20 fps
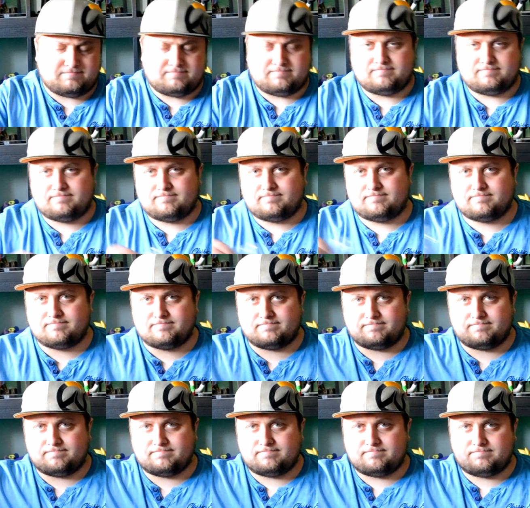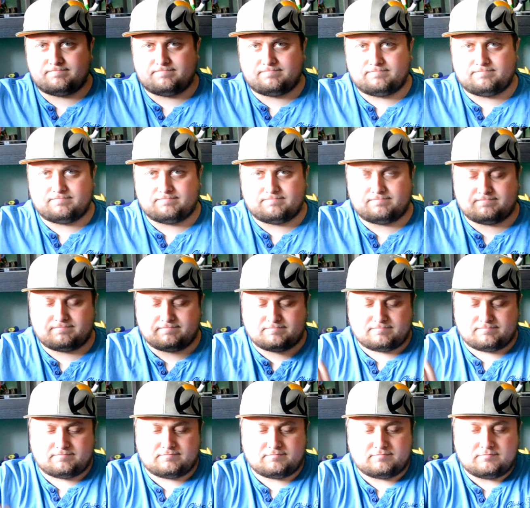
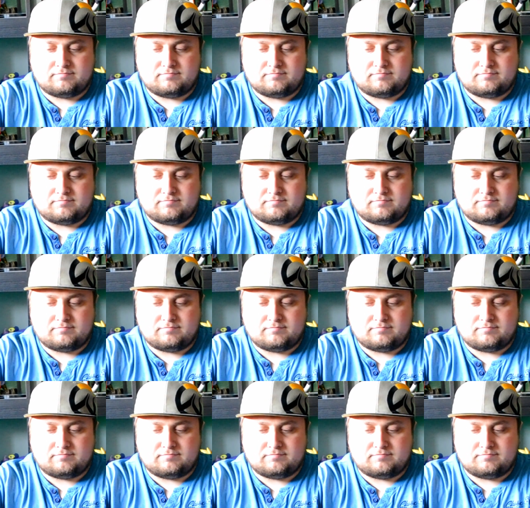(silence)